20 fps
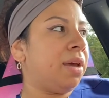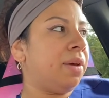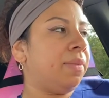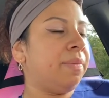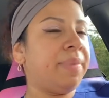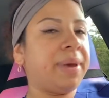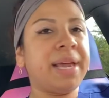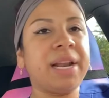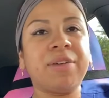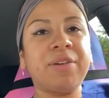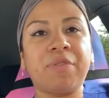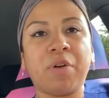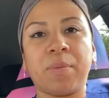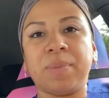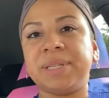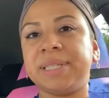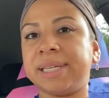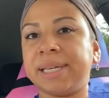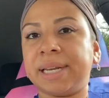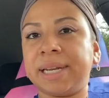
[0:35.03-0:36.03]
being a
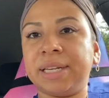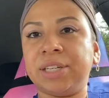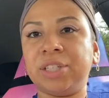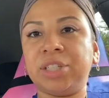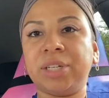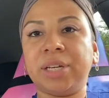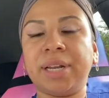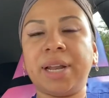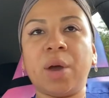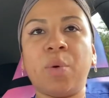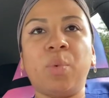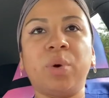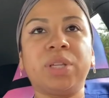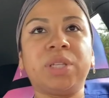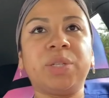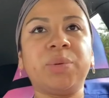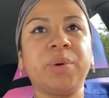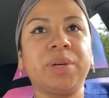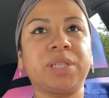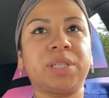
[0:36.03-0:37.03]
pharmacy technician and what
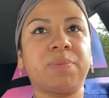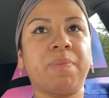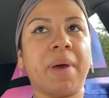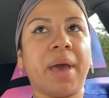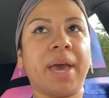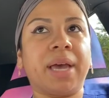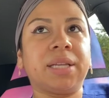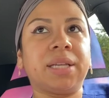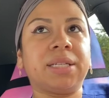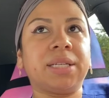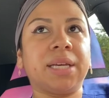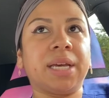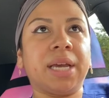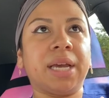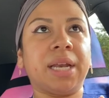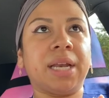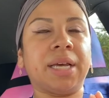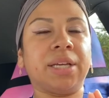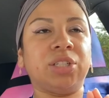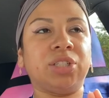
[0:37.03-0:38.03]
to expect
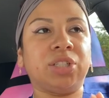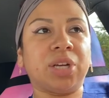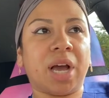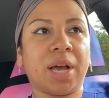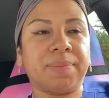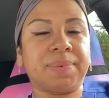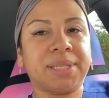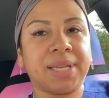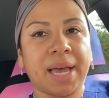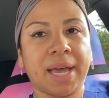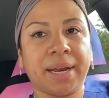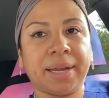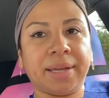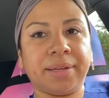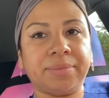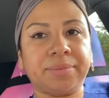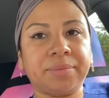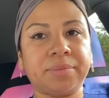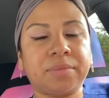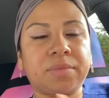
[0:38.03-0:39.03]
in a job
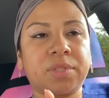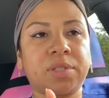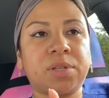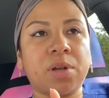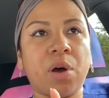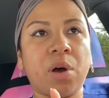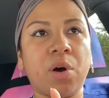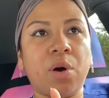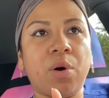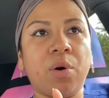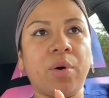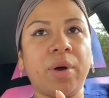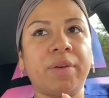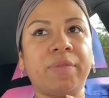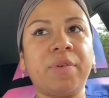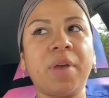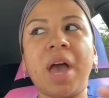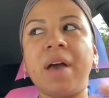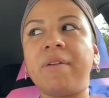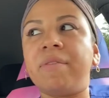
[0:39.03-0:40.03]
setting. So
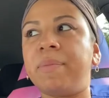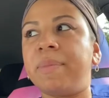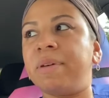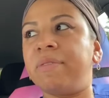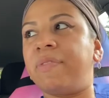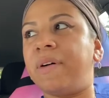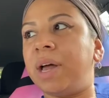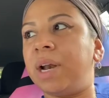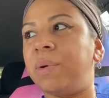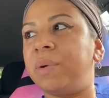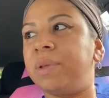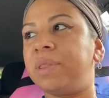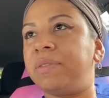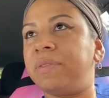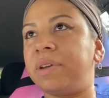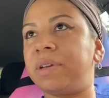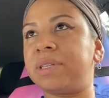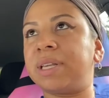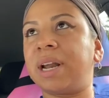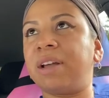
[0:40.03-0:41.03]
if you haven't been following the
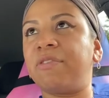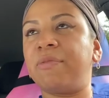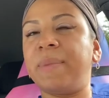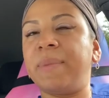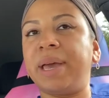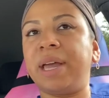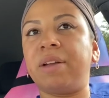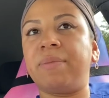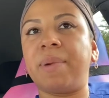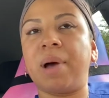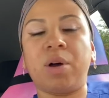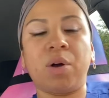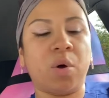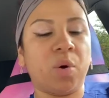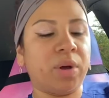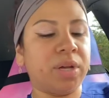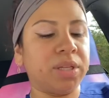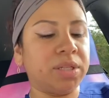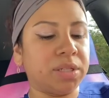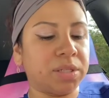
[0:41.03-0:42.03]
videos that I've made about
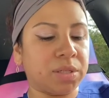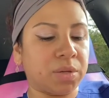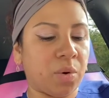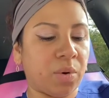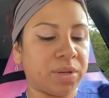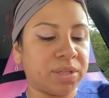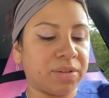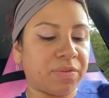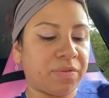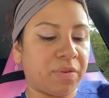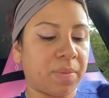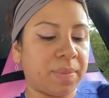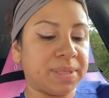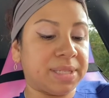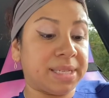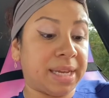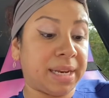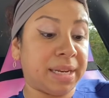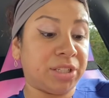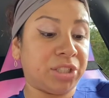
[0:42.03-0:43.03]
going to school as a pharmacy
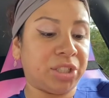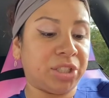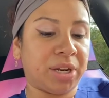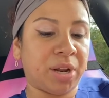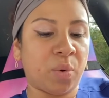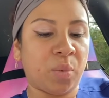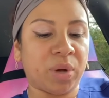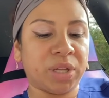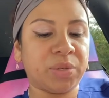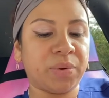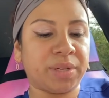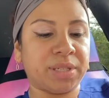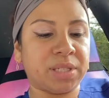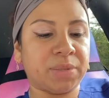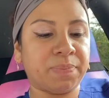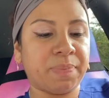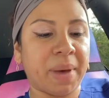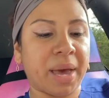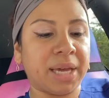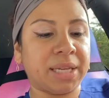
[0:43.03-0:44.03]
technician and what to
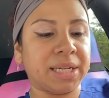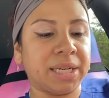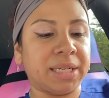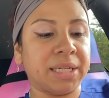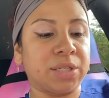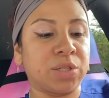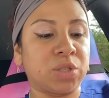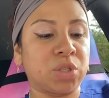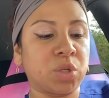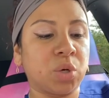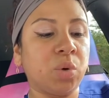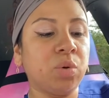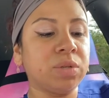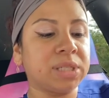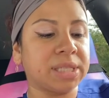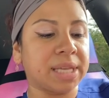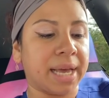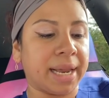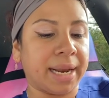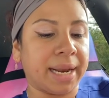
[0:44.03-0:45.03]
expect in the school
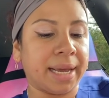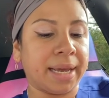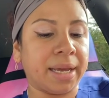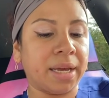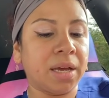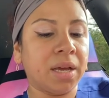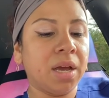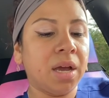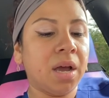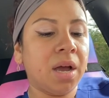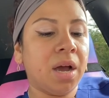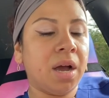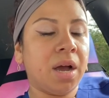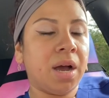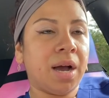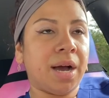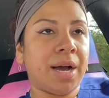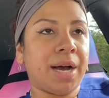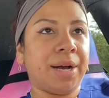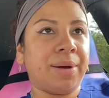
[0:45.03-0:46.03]
setting,
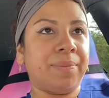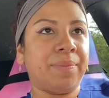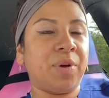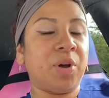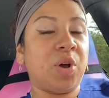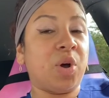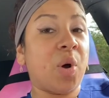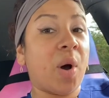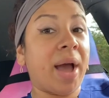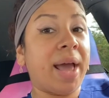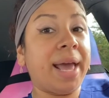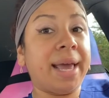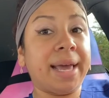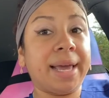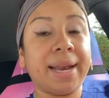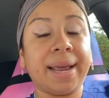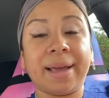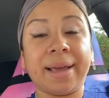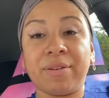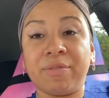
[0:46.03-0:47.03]
um, go
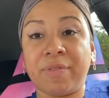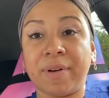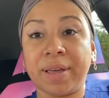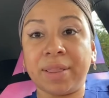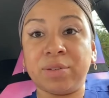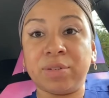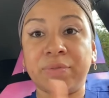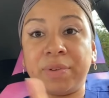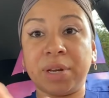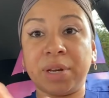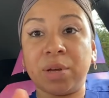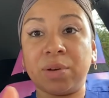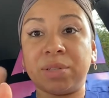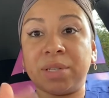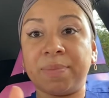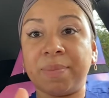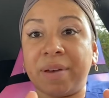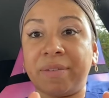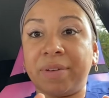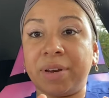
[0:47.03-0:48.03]
ahead and find those videos
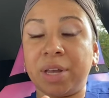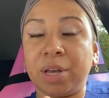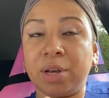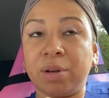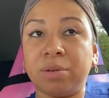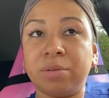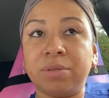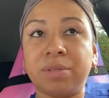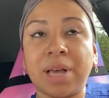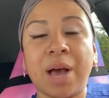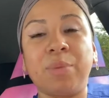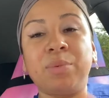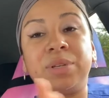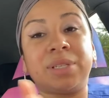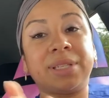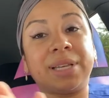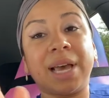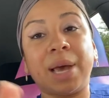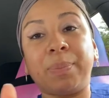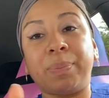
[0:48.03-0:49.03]
in my videos. I will
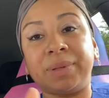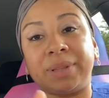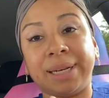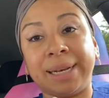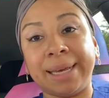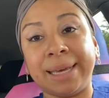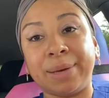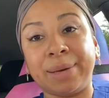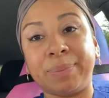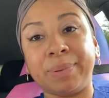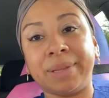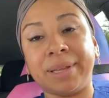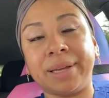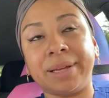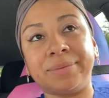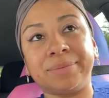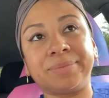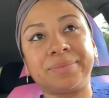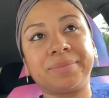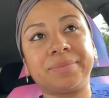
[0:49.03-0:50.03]
say I put the link, but then